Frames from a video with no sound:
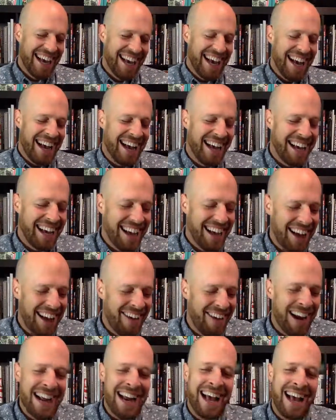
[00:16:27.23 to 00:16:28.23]
All
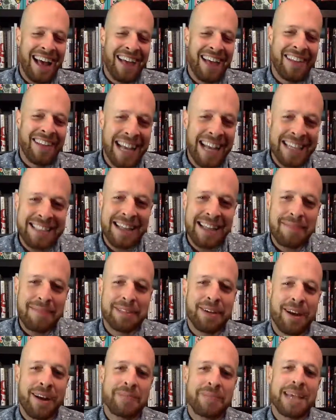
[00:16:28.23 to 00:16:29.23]
right. The next
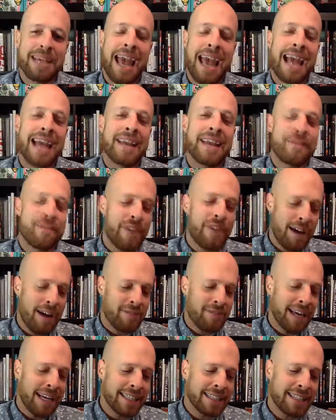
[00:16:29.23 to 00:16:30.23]
episode up is AID
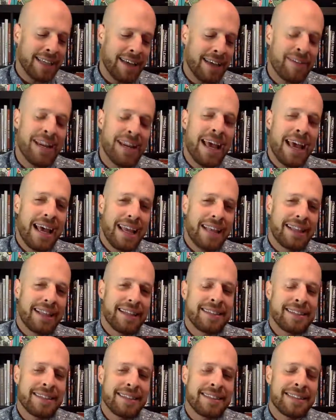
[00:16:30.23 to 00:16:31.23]
597.
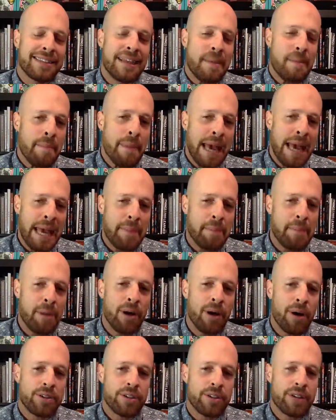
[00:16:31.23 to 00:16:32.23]
This is the May
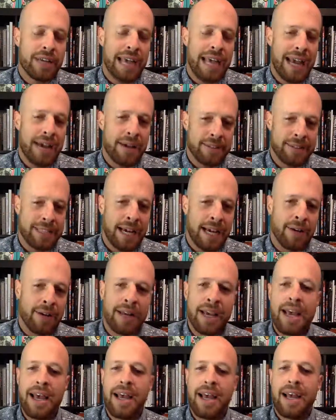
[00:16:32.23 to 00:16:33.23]
poster
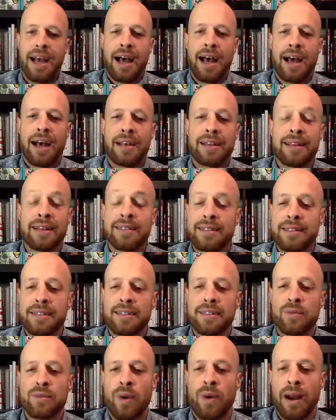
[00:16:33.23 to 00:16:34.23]
countdown. This
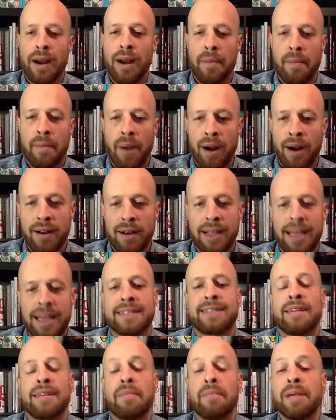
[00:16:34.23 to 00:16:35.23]
is where Mark
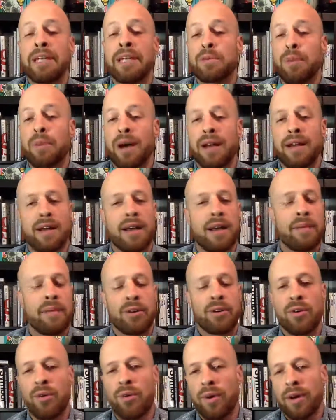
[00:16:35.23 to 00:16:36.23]
gets in Mitch Putnam,
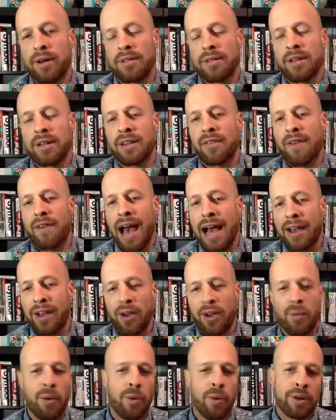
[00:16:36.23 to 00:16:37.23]
who works on The
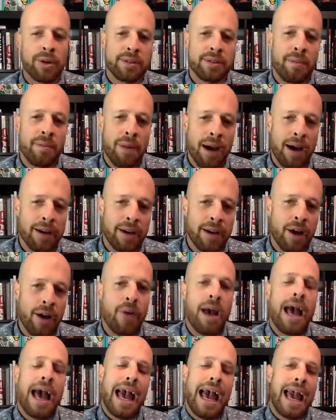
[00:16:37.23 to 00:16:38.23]
Vacuum, who works at Mondo,
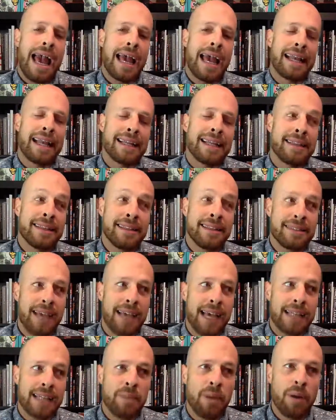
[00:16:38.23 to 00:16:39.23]
and in this
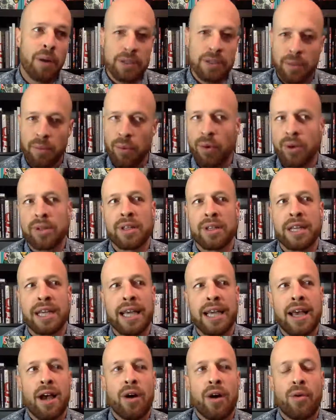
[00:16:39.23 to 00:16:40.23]
case, most
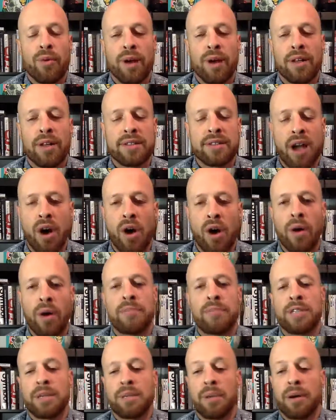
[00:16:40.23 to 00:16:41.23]
importantly, runs
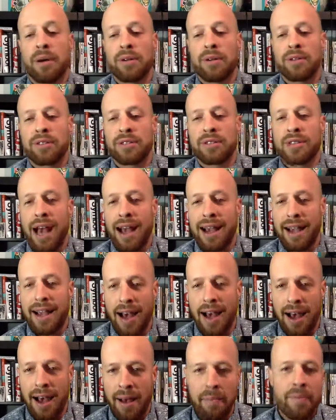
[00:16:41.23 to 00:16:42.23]

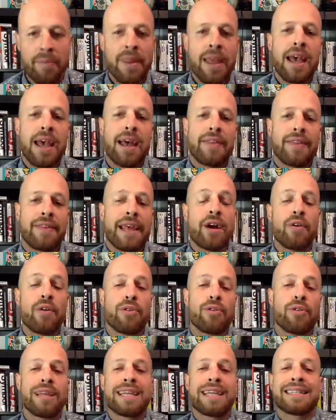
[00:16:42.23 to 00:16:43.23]
omgposters.com. They go
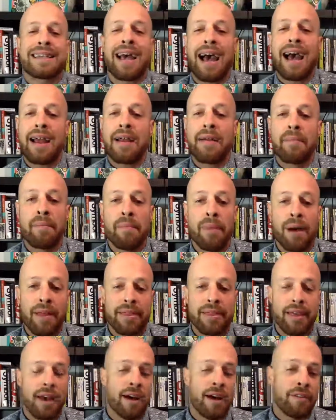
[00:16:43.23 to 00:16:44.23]
through the entire
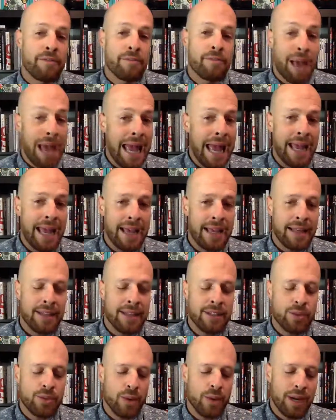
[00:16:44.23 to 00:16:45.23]
month of May in
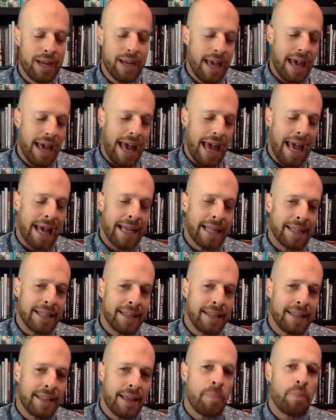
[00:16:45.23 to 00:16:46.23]
this one,
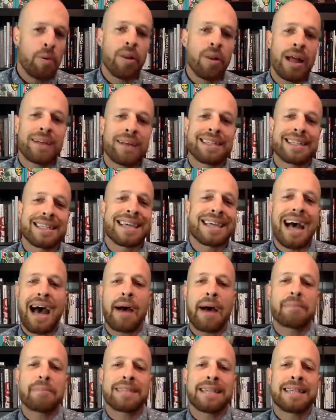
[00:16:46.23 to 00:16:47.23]
and they pull out the
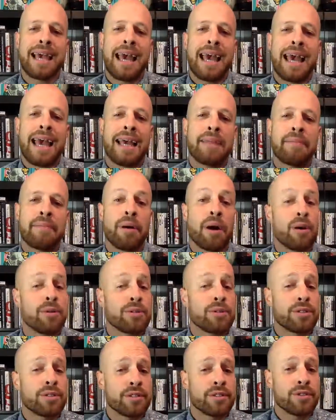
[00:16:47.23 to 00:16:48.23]
top 10
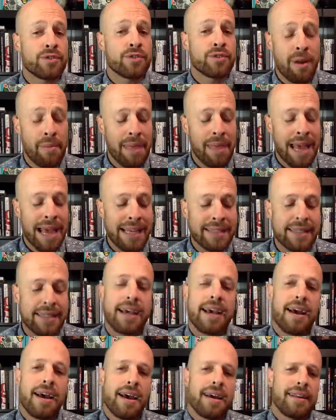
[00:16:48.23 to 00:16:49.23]
posters from that.
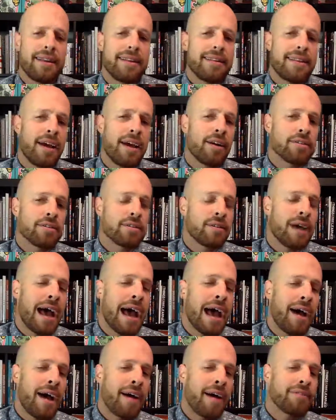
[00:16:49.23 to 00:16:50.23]
They also
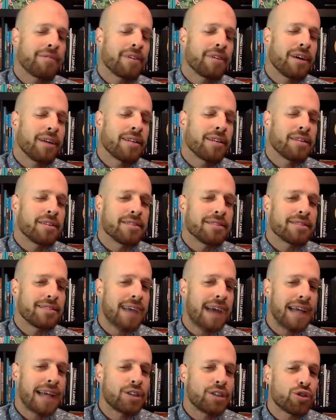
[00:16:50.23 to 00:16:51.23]
have a little
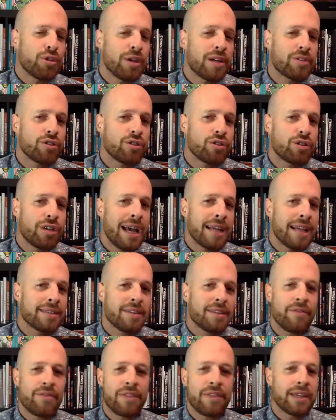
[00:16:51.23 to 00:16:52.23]
side treasure
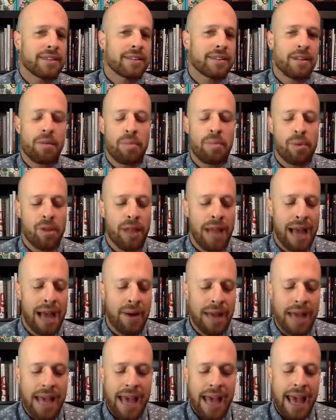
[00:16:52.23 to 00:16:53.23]
chest of things they'll pull
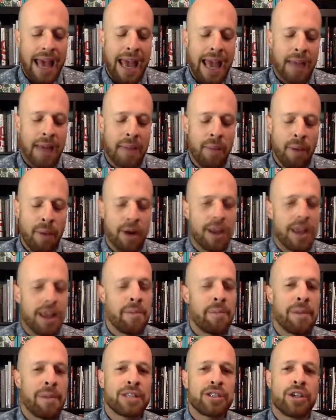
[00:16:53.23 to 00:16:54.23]
out, and Mark
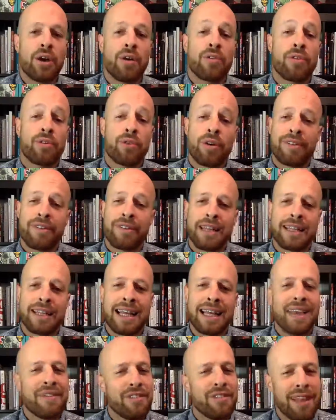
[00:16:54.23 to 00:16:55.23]
and Mitch go through everything.
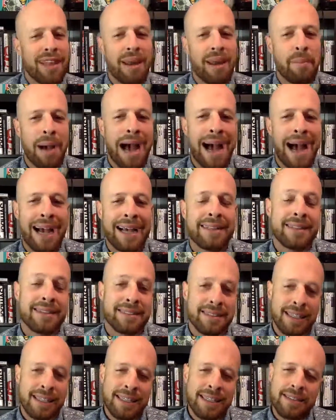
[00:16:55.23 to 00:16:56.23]
They give you a lot of behind the
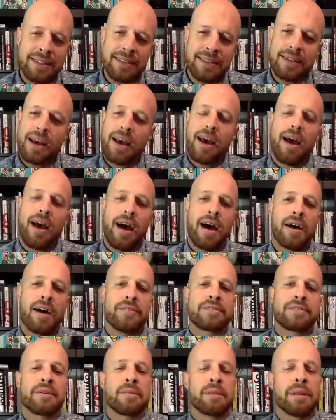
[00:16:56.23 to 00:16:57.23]
scenes
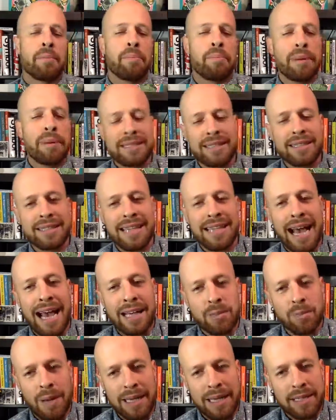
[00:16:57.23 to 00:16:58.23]
of some of the business
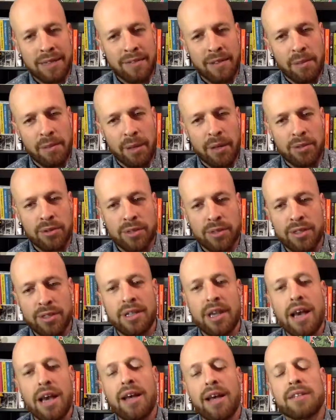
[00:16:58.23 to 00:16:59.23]
aspects of the
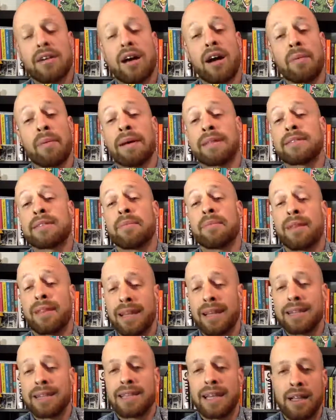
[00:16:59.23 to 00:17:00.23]
posters, talk about some of the
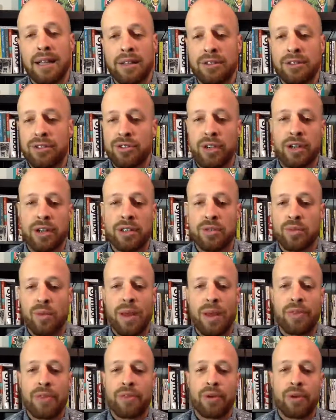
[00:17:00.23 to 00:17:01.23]
things the illustrators
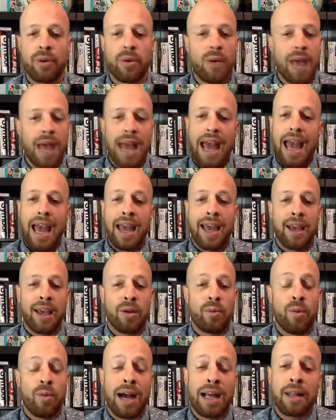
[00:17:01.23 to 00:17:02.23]
went through
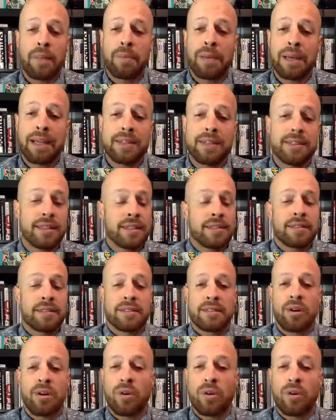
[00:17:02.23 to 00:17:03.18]
and why the piece is so